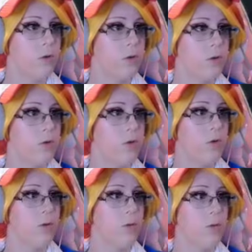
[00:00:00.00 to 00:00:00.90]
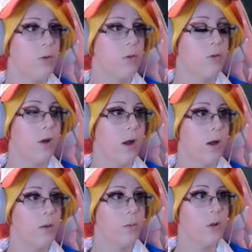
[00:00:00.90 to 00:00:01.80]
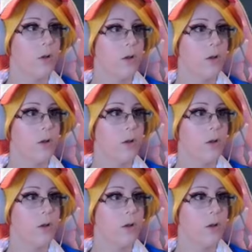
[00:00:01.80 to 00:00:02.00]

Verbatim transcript: little snow snom.